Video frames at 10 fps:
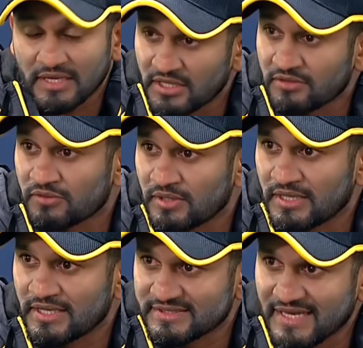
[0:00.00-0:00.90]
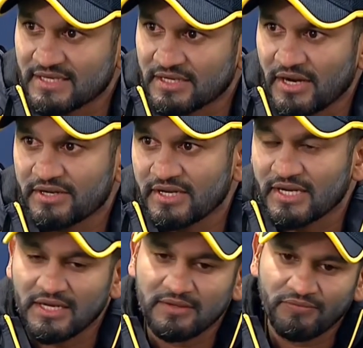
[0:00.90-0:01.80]
the exactly
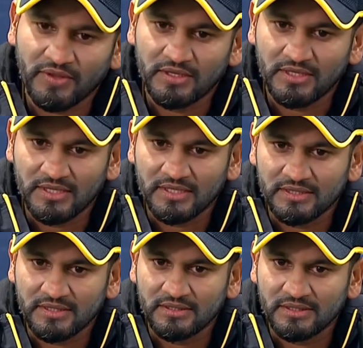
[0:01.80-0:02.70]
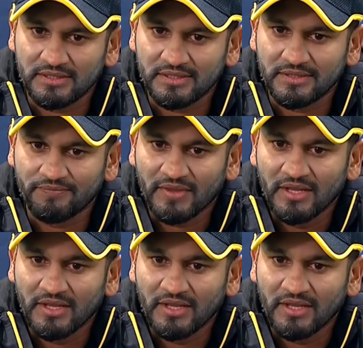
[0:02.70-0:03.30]
criteria in the